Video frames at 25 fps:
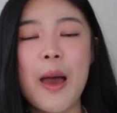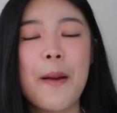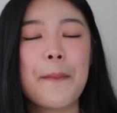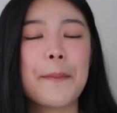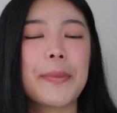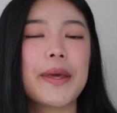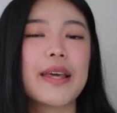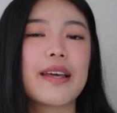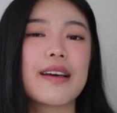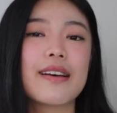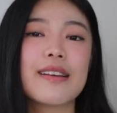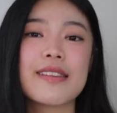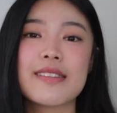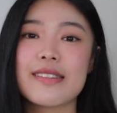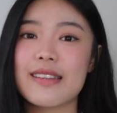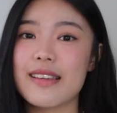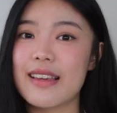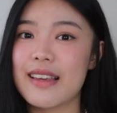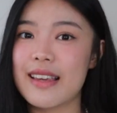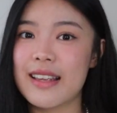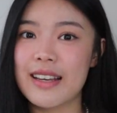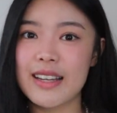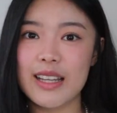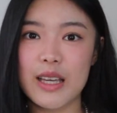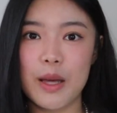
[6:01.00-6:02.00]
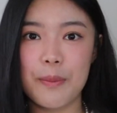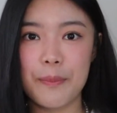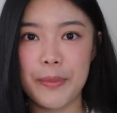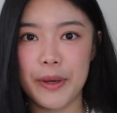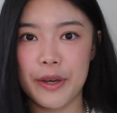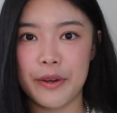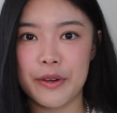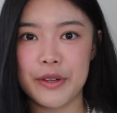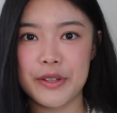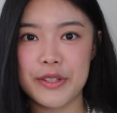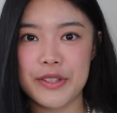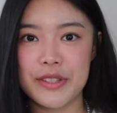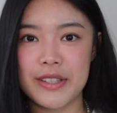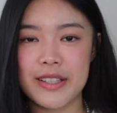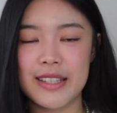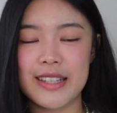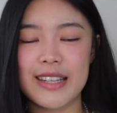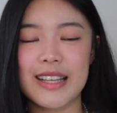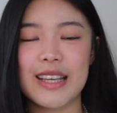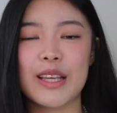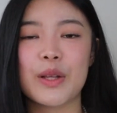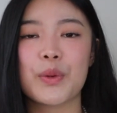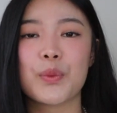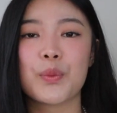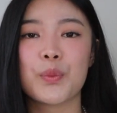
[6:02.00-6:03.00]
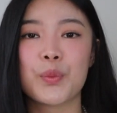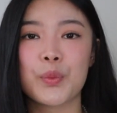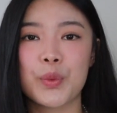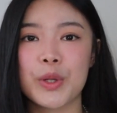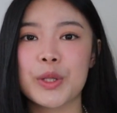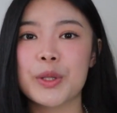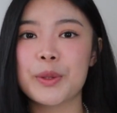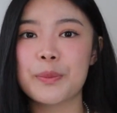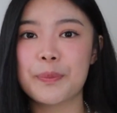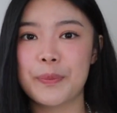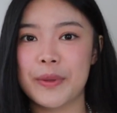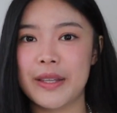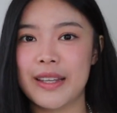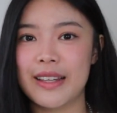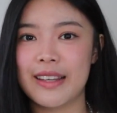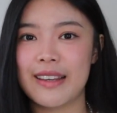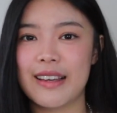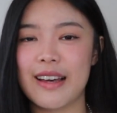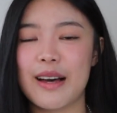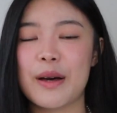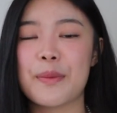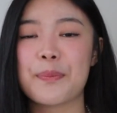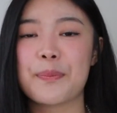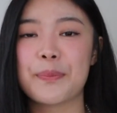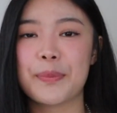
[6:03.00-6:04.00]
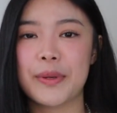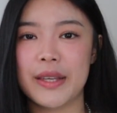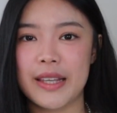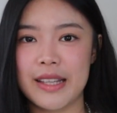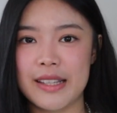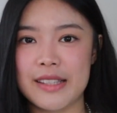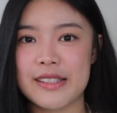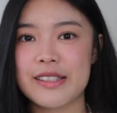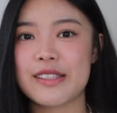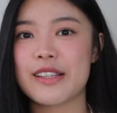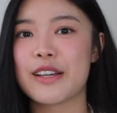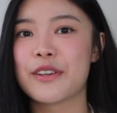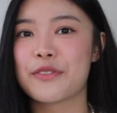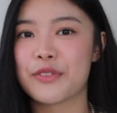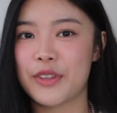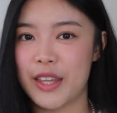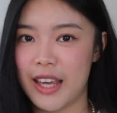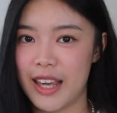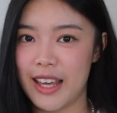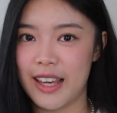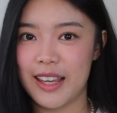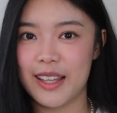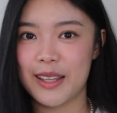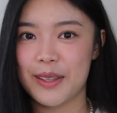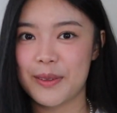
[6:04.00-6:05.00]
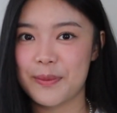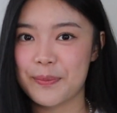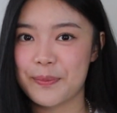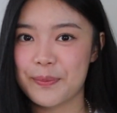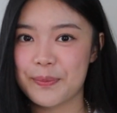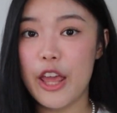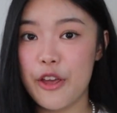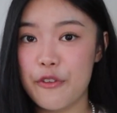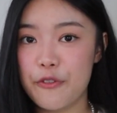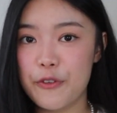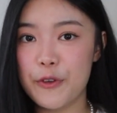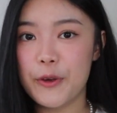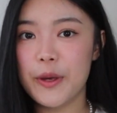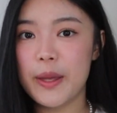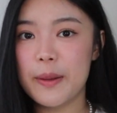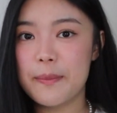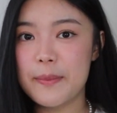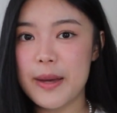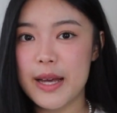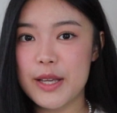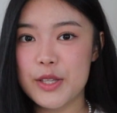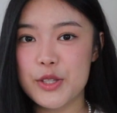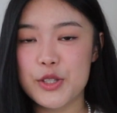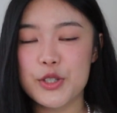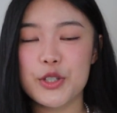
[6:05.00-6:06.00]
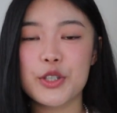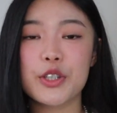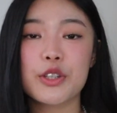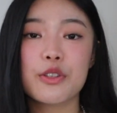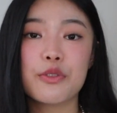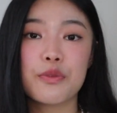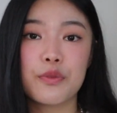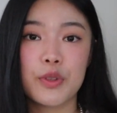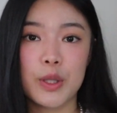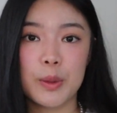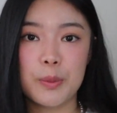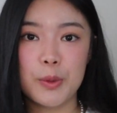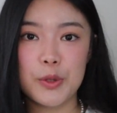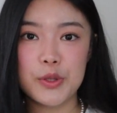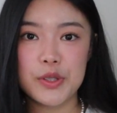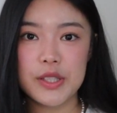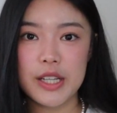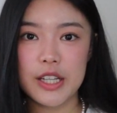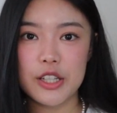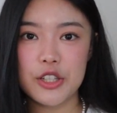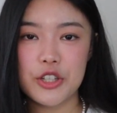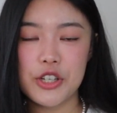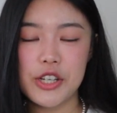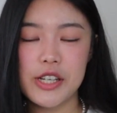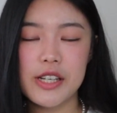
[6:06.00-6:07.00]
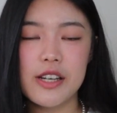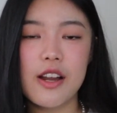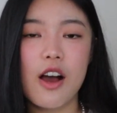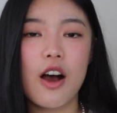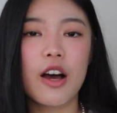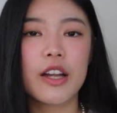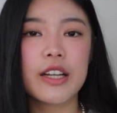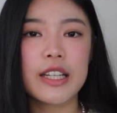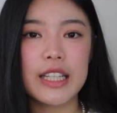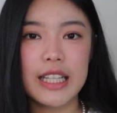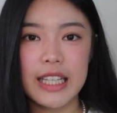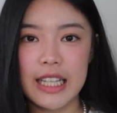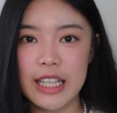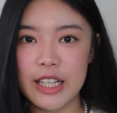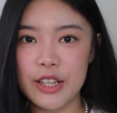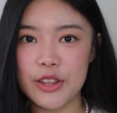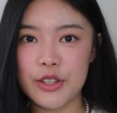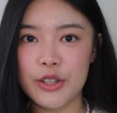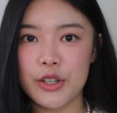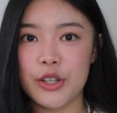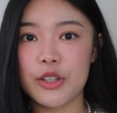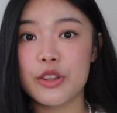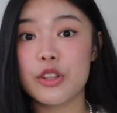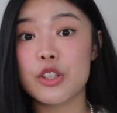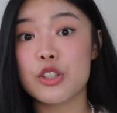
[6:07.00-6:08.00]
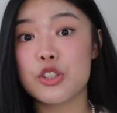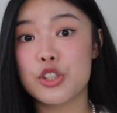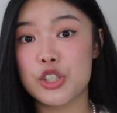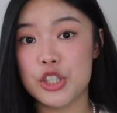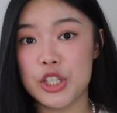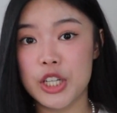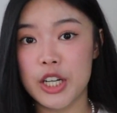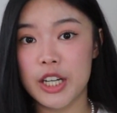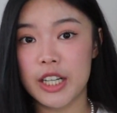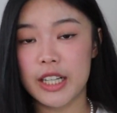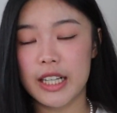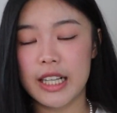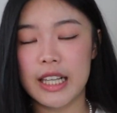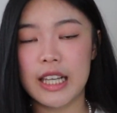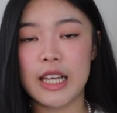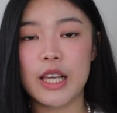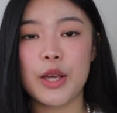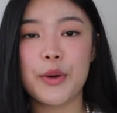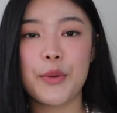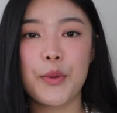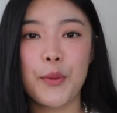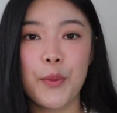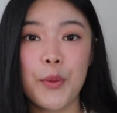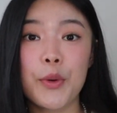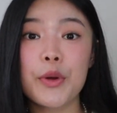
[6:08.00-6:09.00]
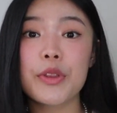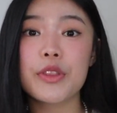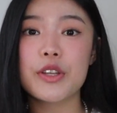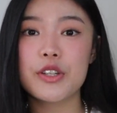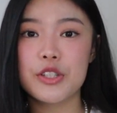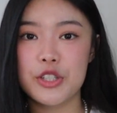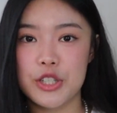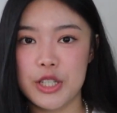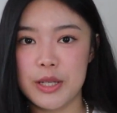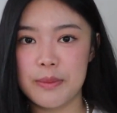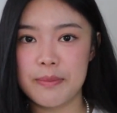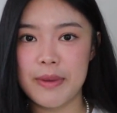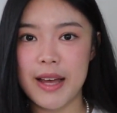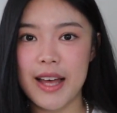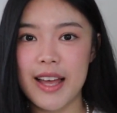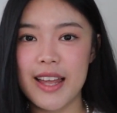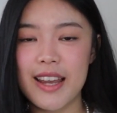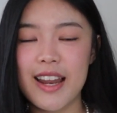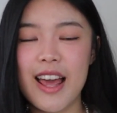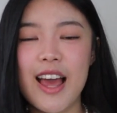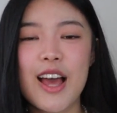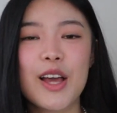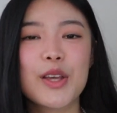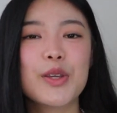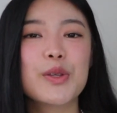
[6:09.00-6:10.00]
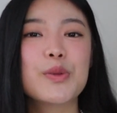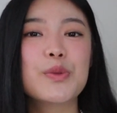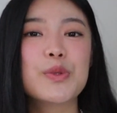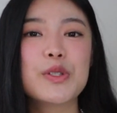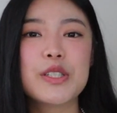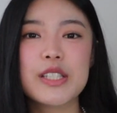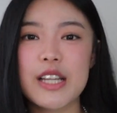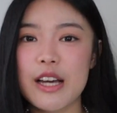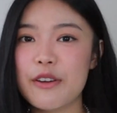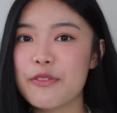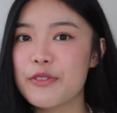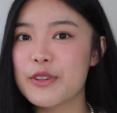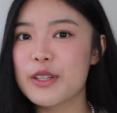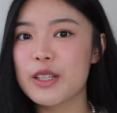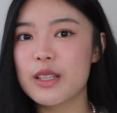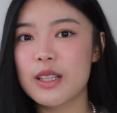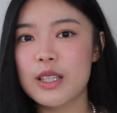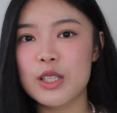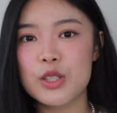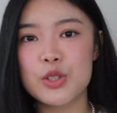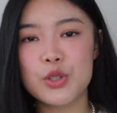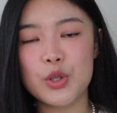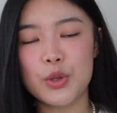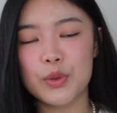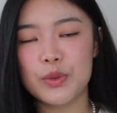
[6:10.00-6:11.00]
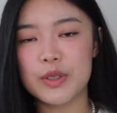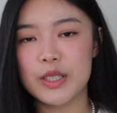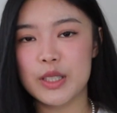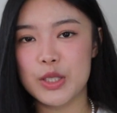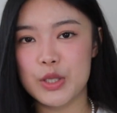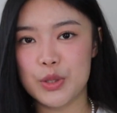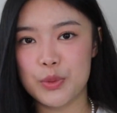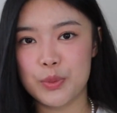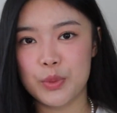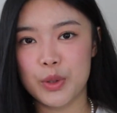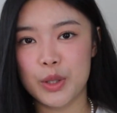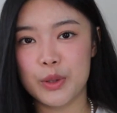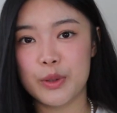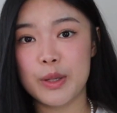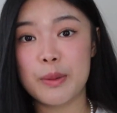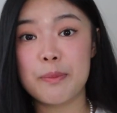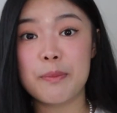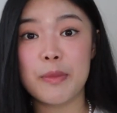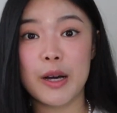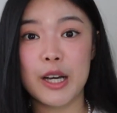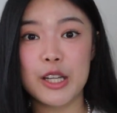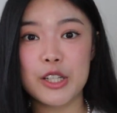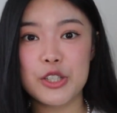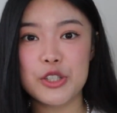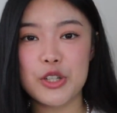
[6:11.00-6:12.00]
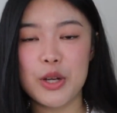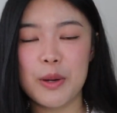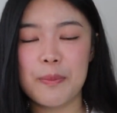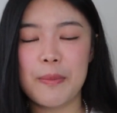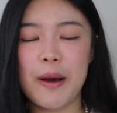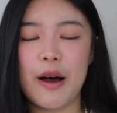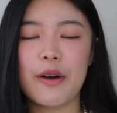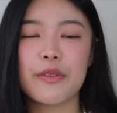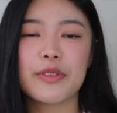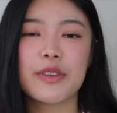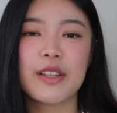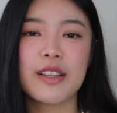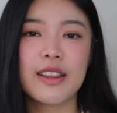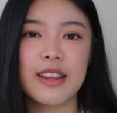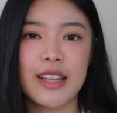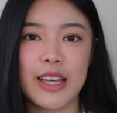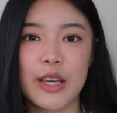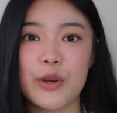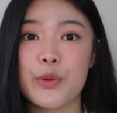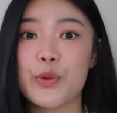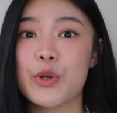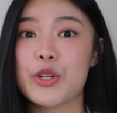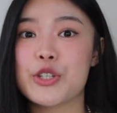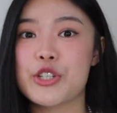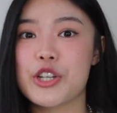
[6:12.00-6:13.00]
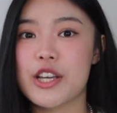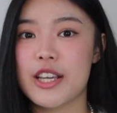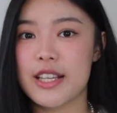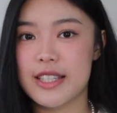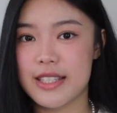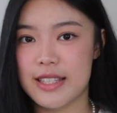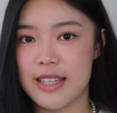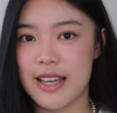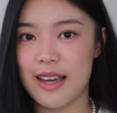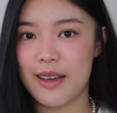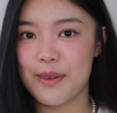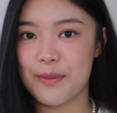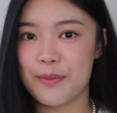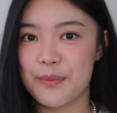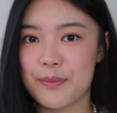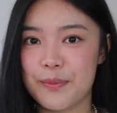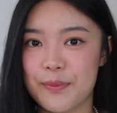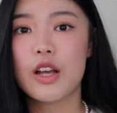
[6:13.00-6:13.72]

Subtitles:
because in comparison, it will be a piece of cake. If you can master the verbal section on either the GRE or the GMAT, you definitely don't need to worry much about the language exam.